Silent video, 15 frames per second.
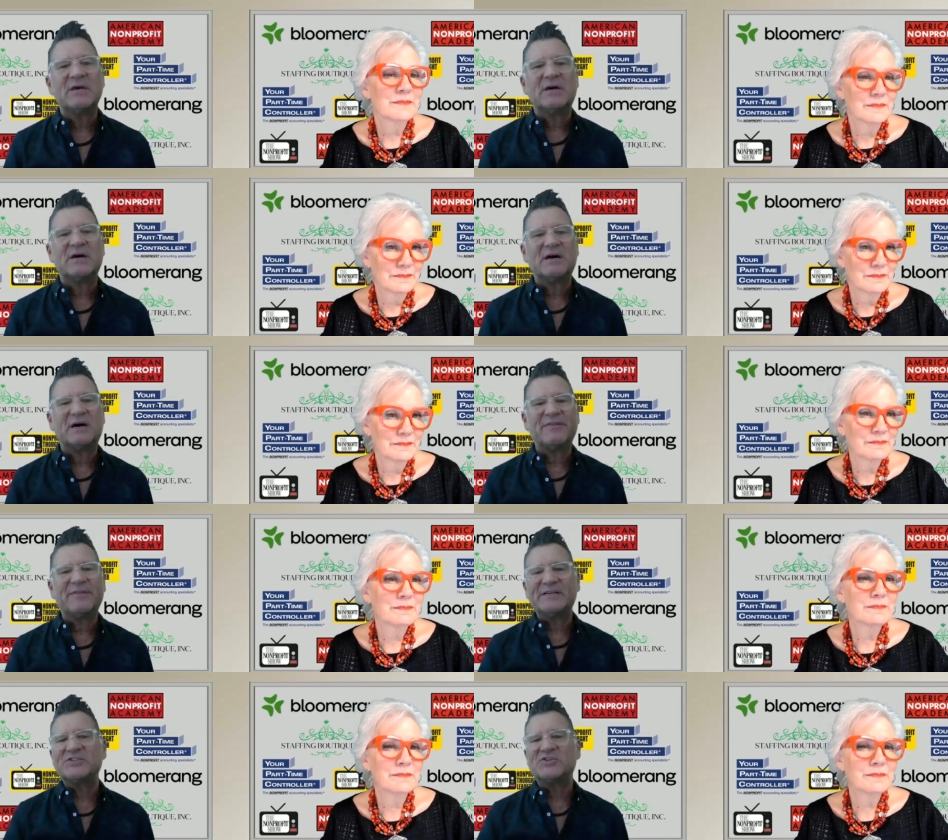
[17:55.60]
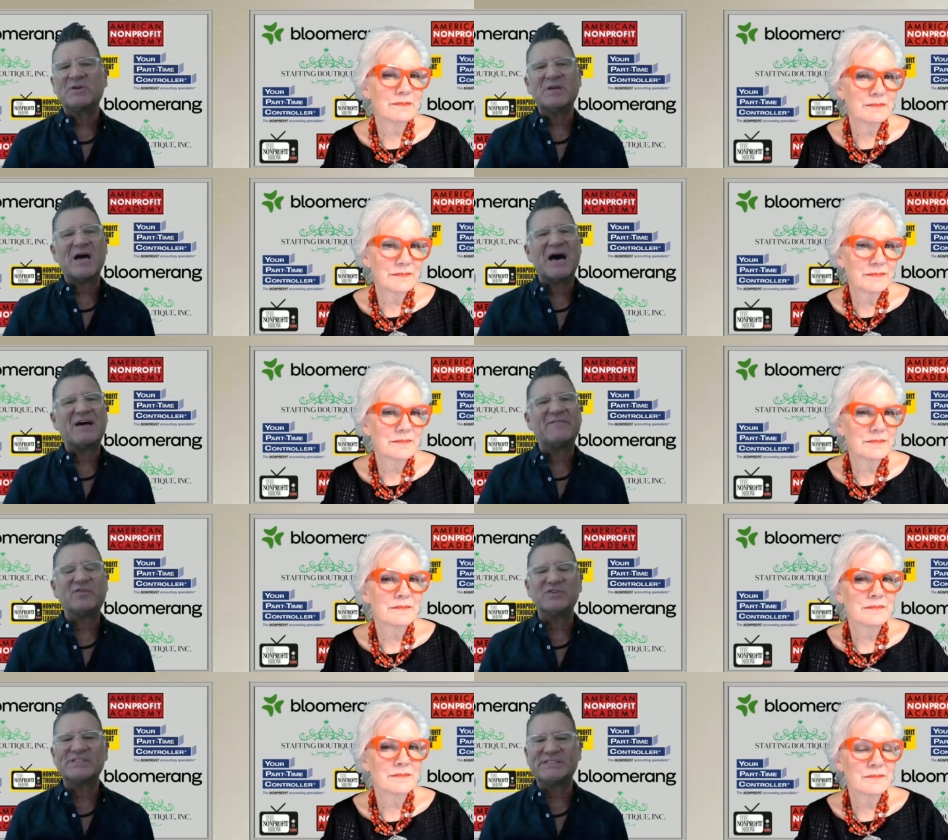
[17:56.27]
Speaker 1: Uh, these are
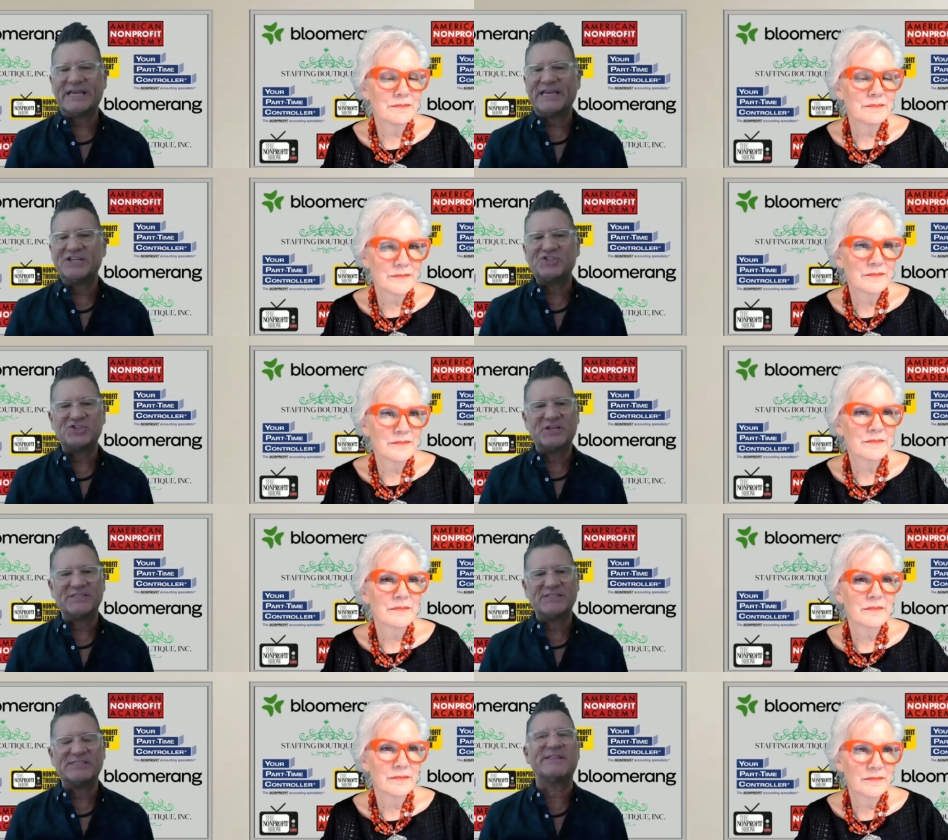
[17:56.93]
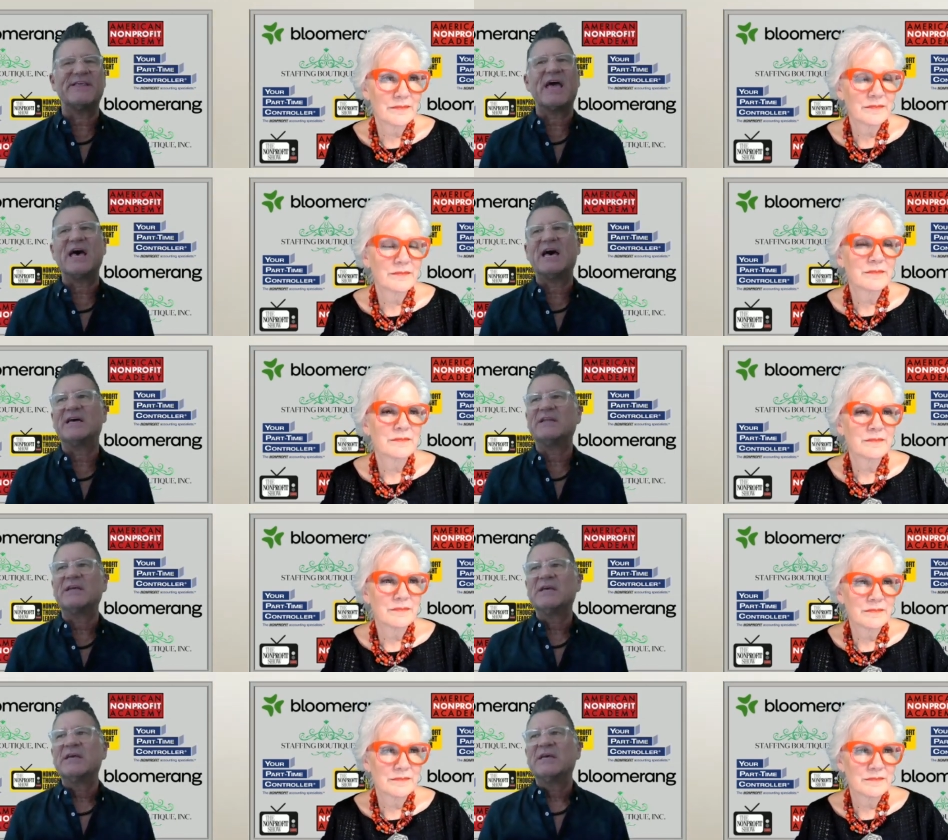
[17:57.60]
conversations that